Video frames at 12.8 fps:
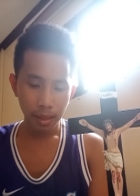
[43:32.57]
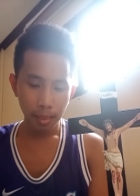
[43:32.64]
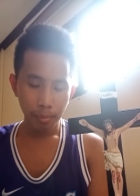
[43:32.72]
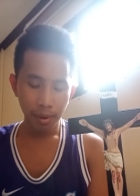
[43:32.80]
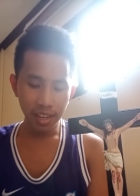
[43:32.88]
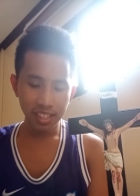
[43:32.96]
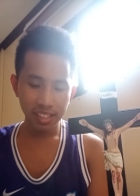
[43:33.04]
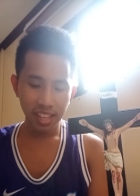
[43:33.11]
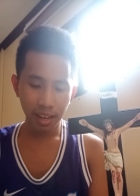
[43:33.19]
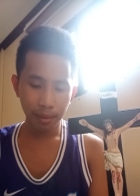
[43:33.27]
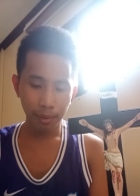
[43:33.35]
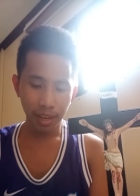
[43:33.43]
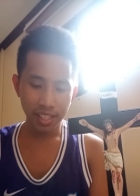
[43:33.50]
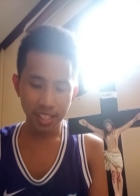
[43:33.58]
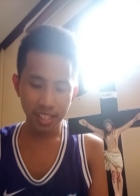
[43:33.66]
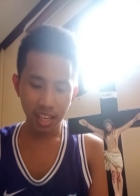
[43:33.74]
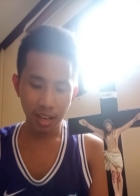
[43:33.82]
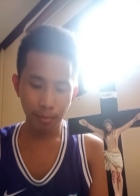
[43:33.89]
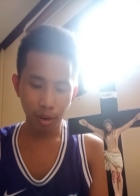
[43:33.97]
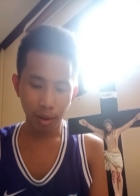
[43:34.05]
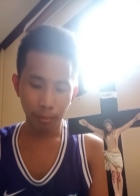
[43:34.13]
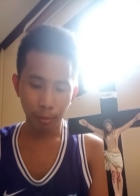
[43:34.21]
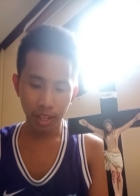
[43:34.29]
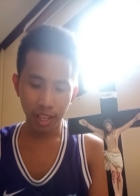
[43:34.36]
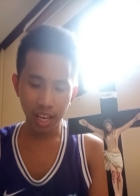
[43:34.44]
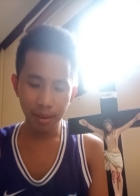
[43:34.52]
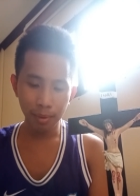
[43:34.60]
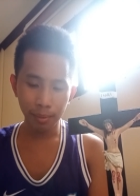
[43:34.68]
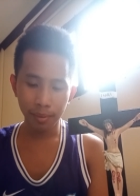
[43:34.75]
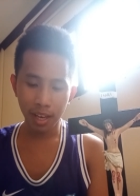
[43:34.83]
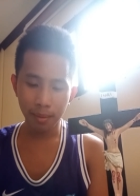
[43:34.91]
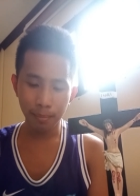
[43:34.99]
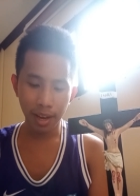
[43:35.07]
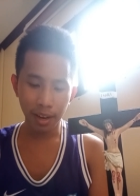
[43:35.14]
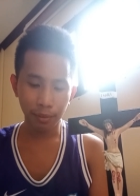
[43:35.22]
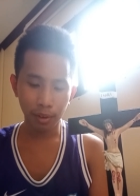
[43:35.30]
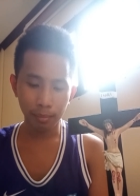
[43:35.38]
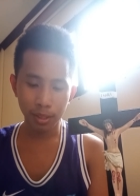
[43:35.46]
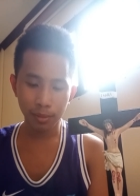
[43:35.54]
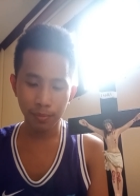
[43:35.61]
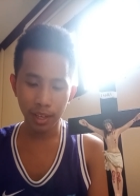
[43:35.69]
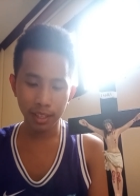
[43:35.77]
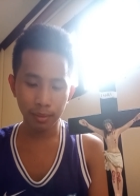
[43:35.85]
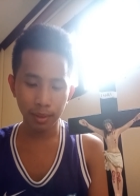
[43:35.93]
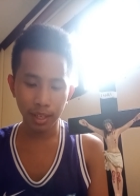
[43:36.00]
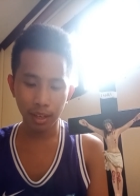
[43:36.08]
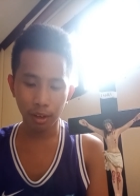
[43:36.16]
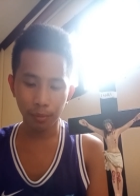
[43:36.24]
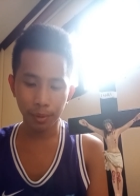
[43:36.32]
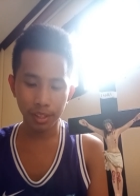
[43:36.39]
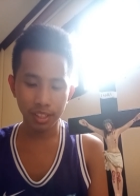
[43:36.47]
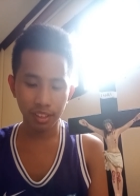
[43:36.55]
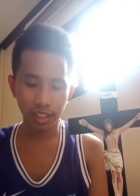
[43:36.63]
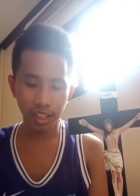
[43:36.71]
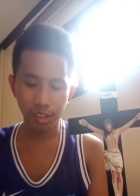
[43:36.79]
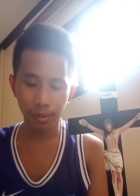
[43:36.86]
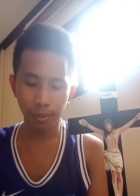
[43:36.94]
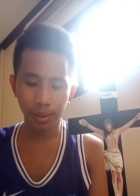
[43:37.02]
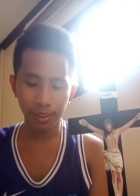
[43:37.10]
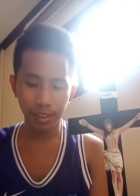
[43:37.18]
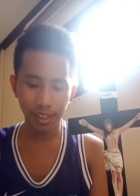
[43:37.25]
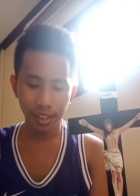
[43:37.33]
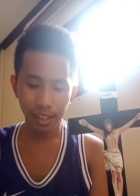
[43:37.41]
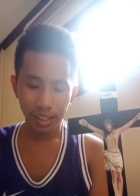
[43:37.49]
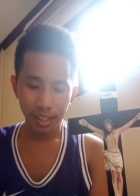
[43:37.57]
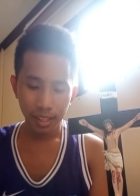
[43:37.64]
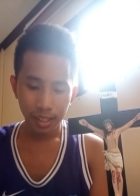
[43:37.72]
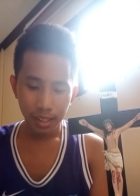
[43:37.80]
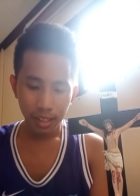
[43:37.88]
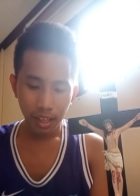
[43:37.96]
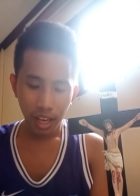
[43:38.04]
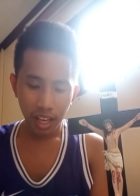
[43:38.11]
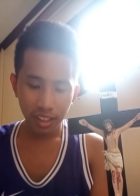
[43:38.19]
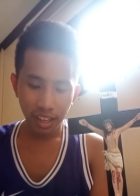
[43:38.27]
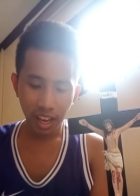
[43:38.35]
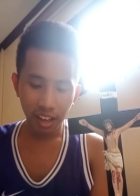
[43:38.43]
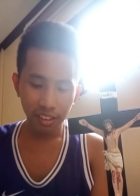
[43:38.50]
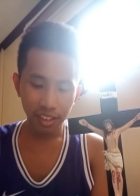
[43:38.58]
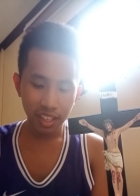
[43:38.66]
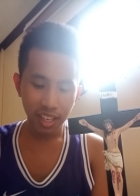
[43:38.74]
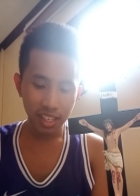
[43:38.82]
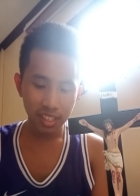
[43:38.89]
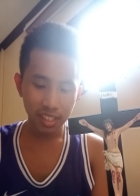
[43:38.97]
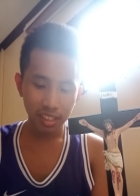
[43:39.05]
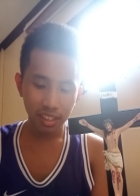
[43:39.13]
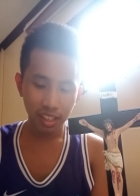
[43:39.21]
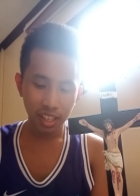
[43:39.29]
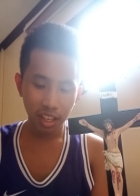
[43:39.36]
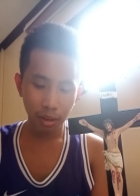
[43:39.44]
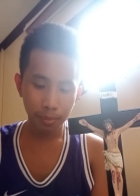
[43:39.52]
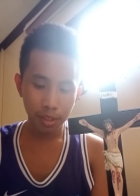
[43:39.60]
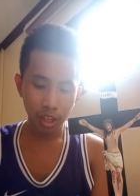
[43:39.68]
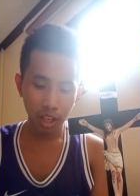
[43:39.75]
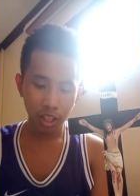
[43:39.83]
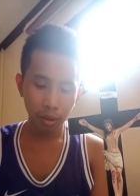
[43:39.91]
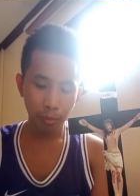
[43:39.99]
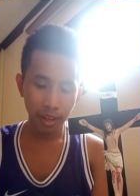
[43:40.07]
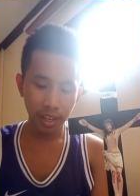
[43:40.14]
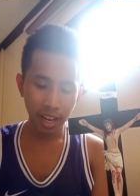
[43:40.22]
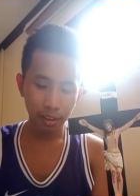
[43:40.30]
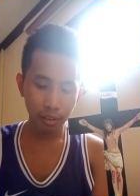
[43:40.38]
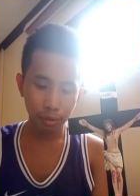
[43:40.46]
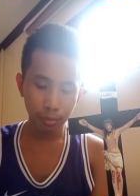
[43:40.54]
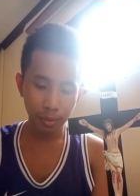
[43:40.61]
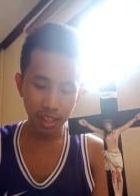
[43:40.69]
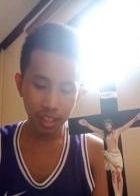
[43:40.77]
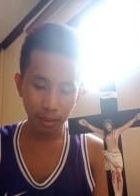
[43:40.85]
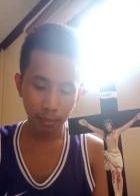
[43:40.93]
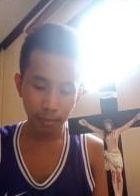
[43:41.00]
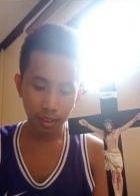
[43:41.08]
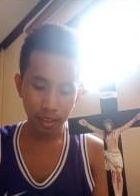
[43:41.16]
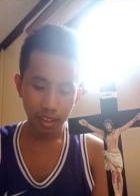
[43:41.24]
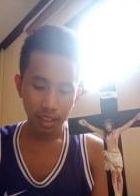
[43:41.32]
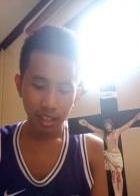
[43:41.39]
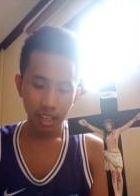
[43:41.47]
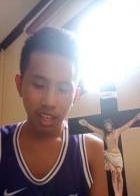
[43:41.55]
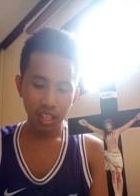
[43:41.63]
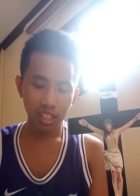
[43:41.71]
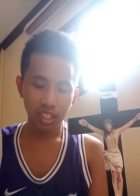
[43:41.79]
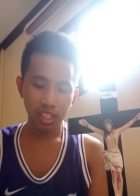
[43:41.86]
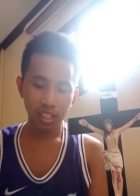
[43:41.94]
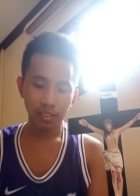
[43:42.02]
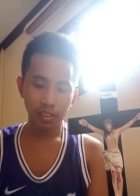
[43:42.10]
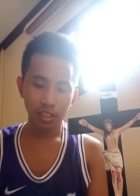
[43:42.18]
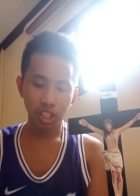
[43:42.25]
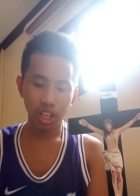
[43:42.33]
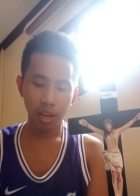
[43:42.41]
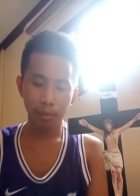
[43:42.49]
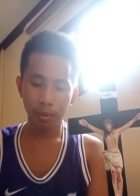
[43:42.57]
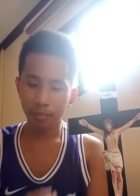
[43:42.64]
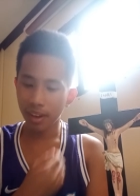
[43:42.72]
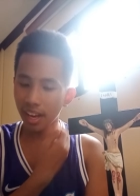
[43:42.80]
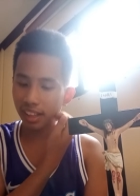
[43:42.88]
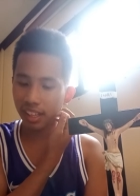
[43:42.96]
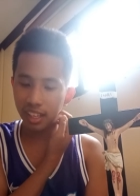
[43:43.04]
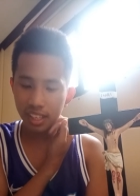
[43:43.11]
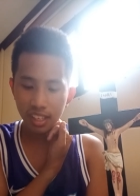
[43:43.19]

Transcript: Melchizedek blesses Abram. When Abram came back from his victory over Chedorlaomer and the other kings, the king of Sodom went out to meet him in Sheba Valley,